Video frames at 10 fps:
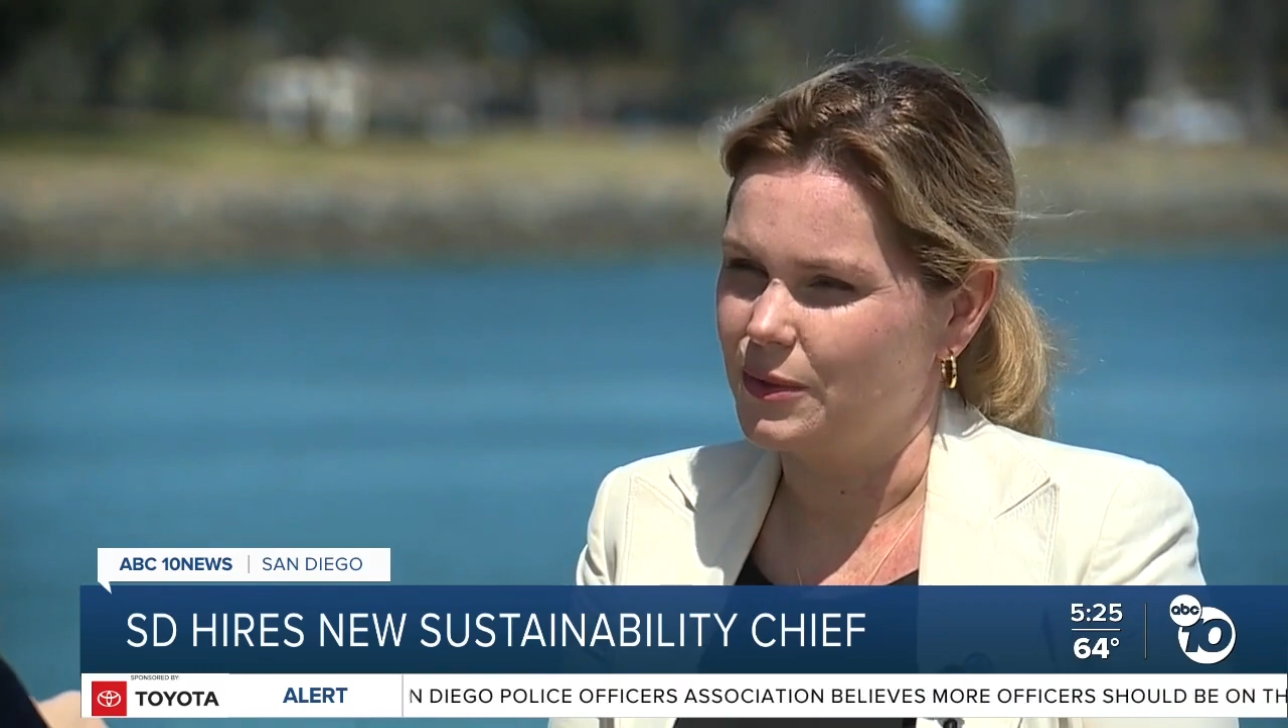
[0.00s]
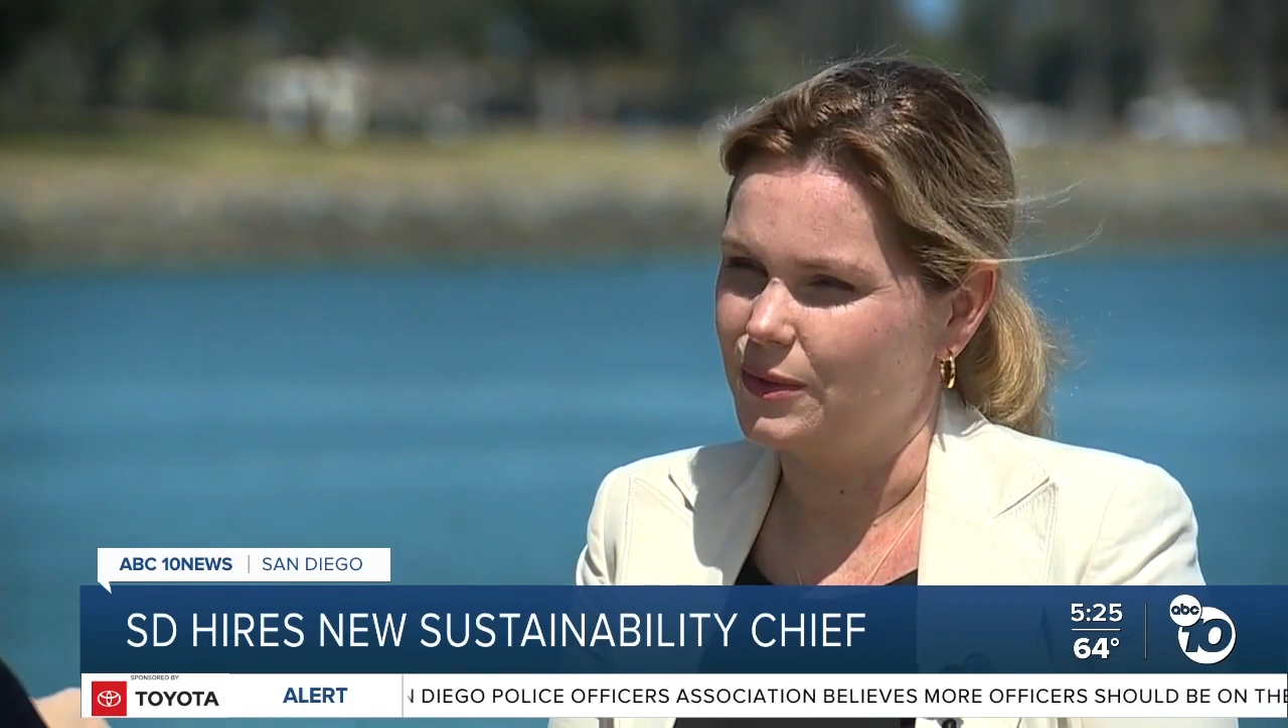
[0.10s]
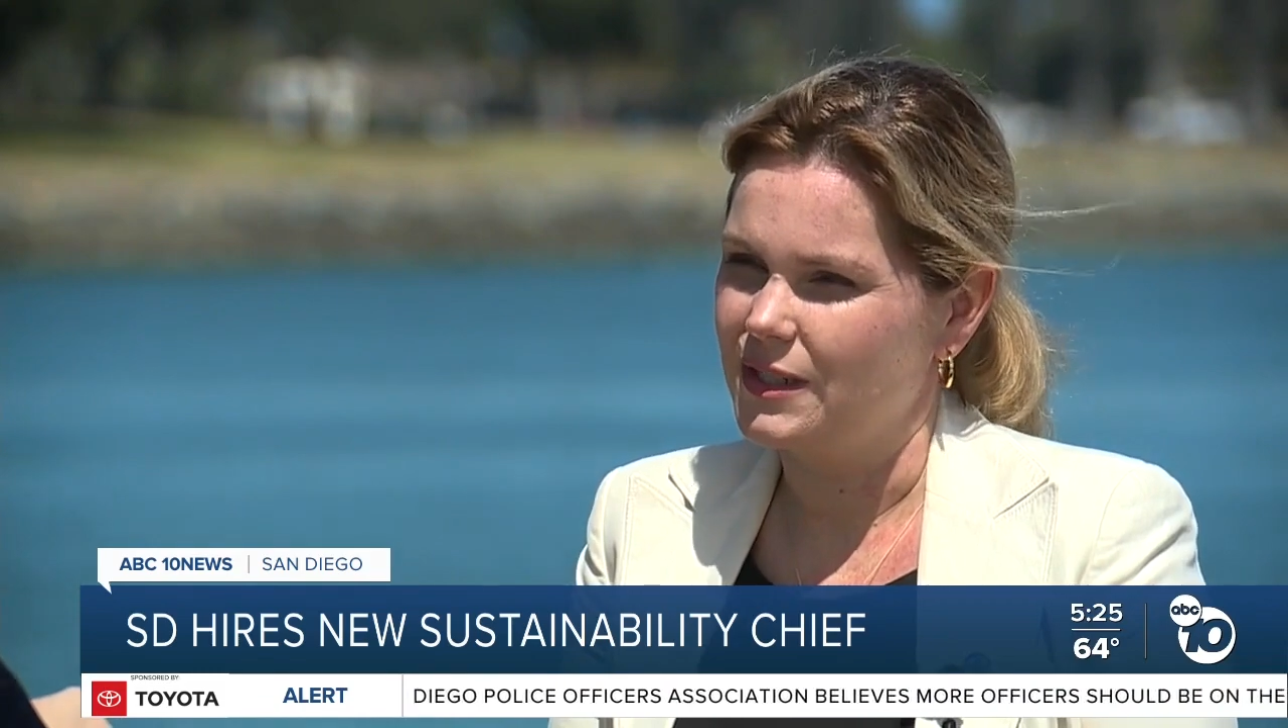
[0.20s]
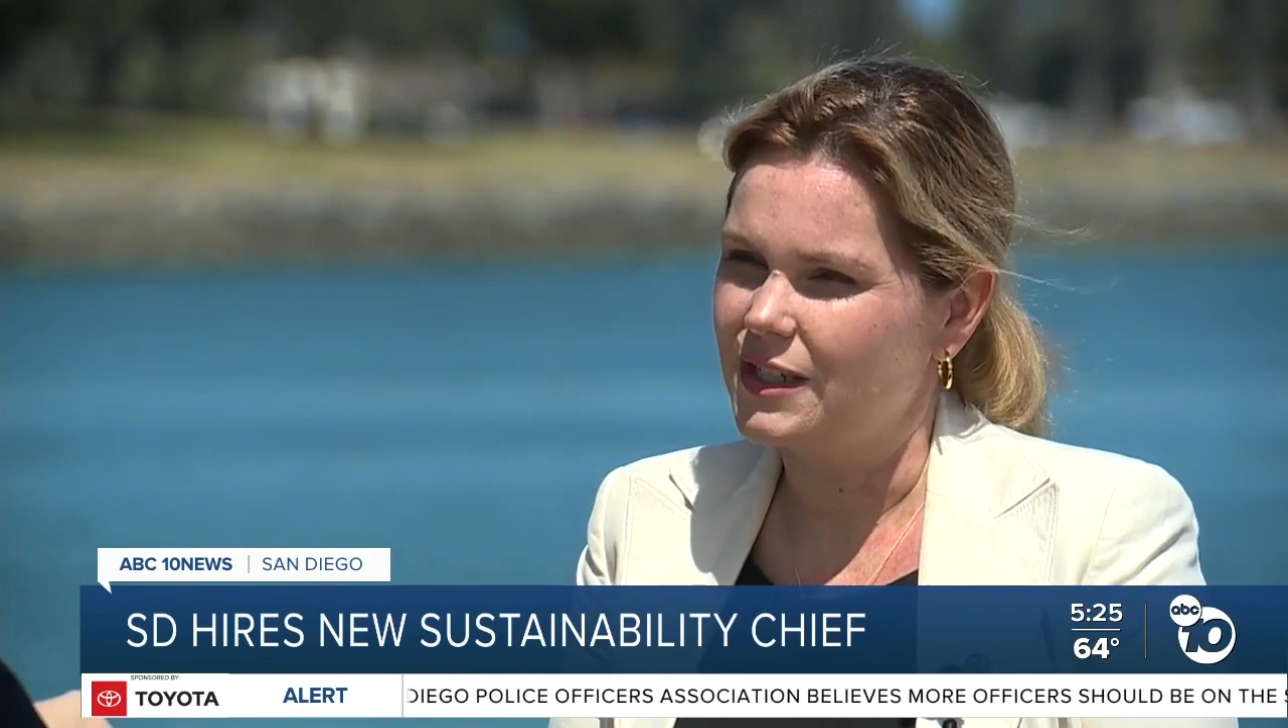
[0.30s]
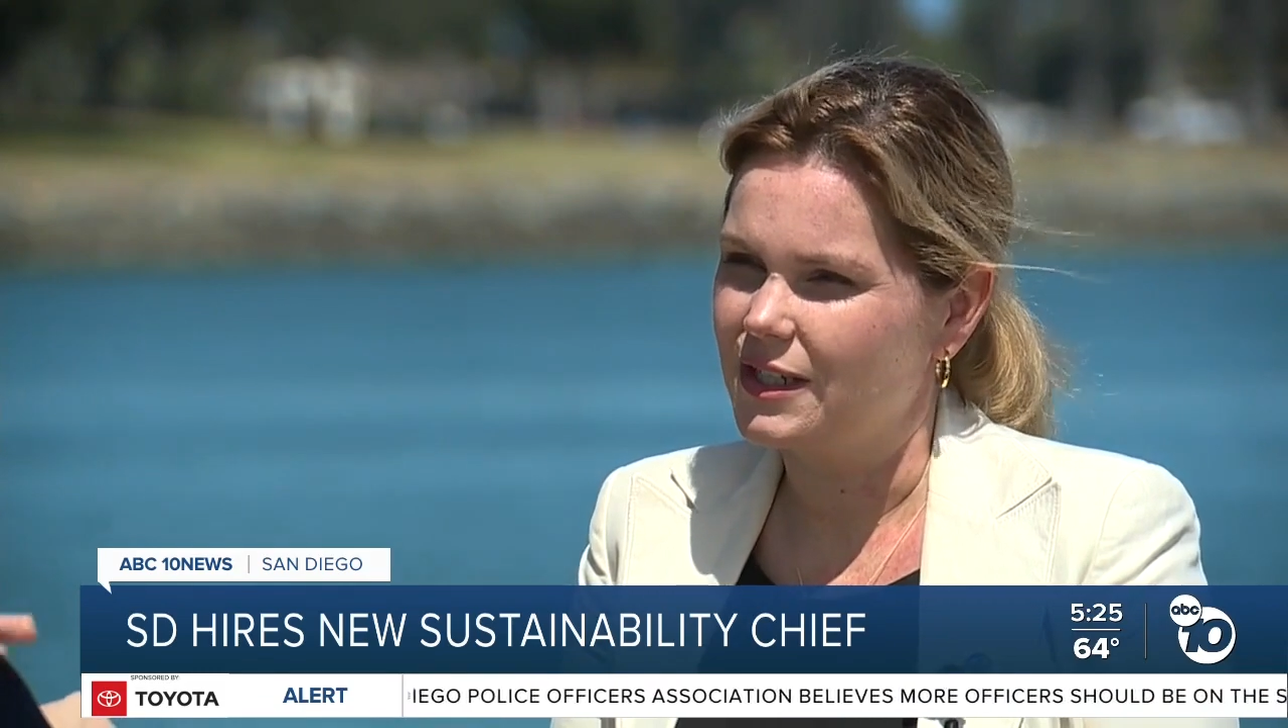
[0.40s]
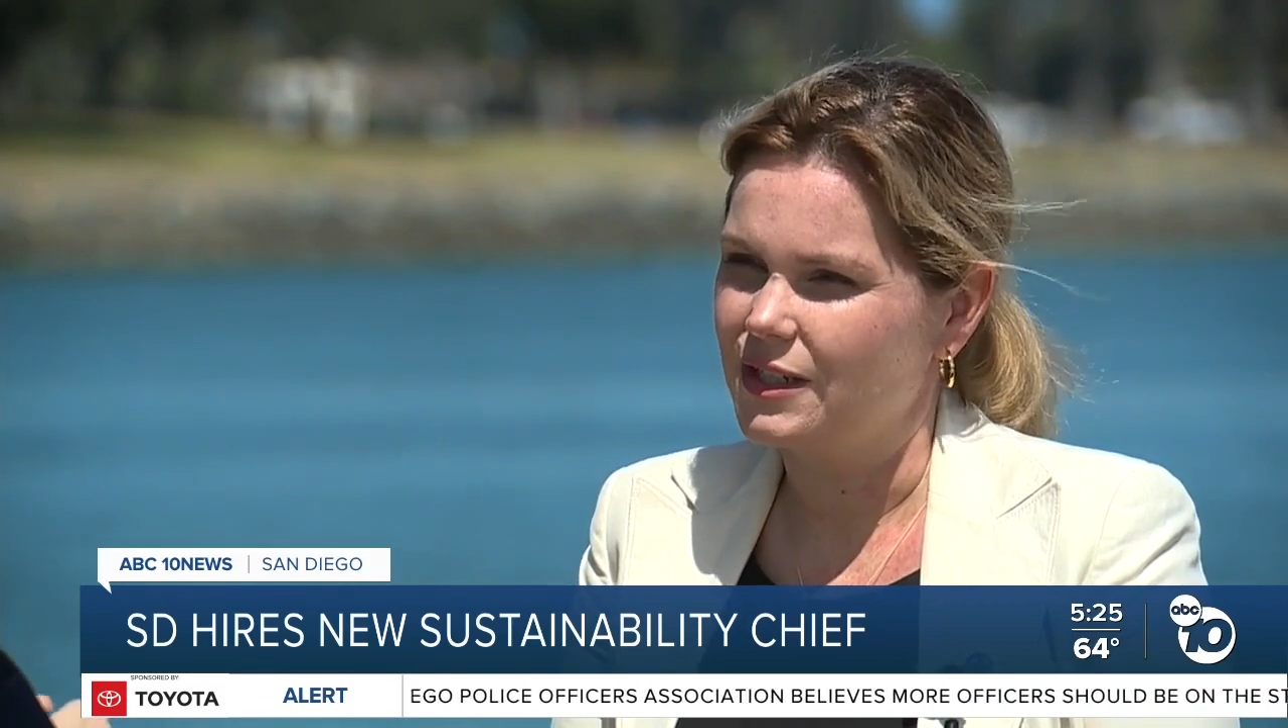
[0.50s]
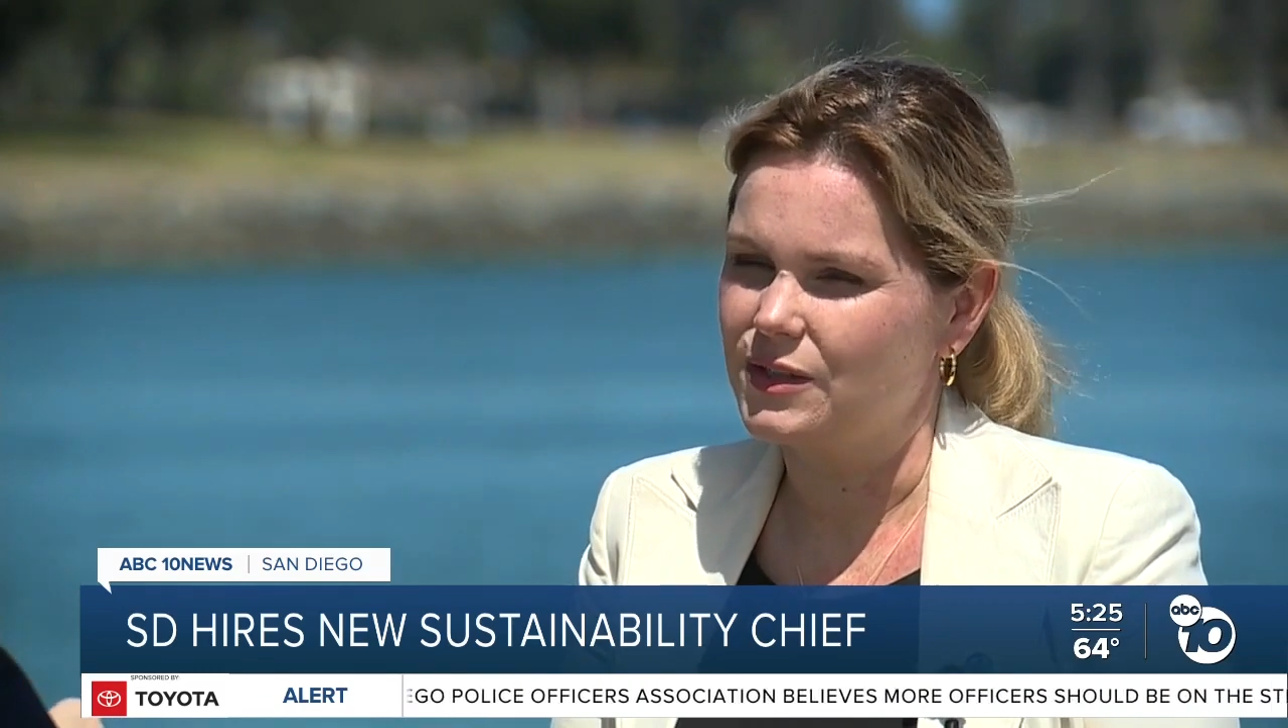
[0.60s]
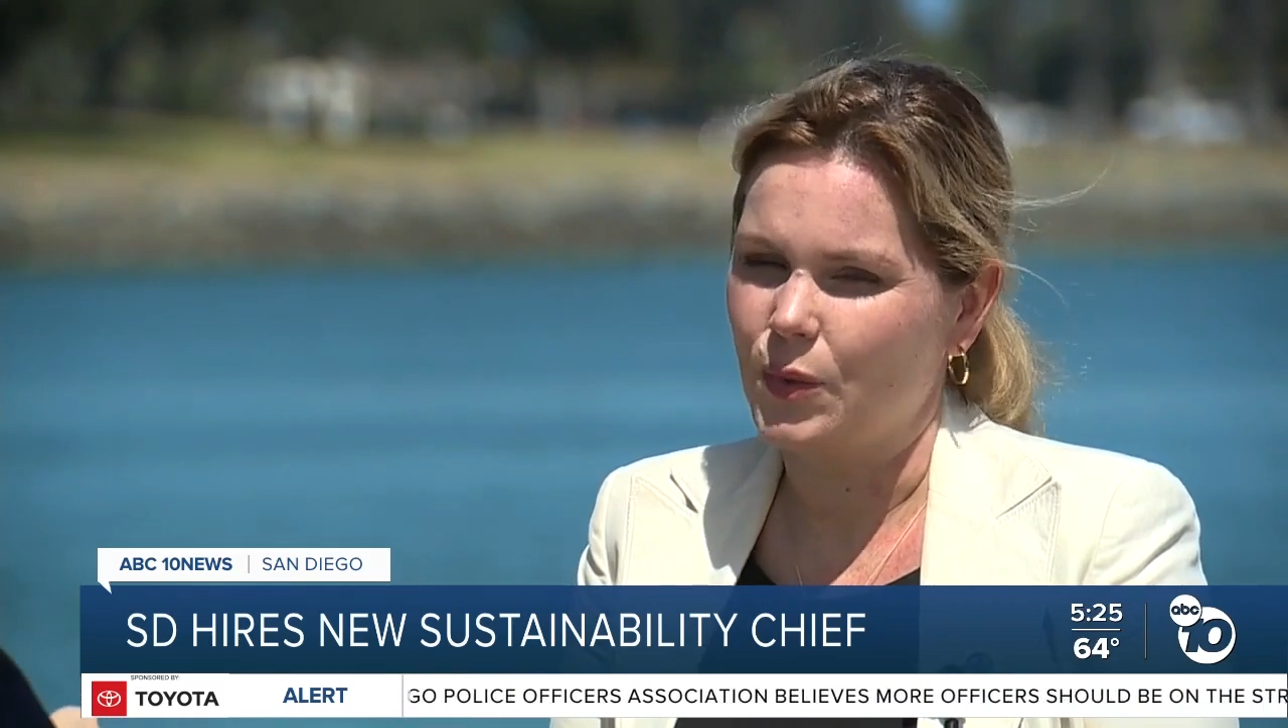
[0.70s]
utilities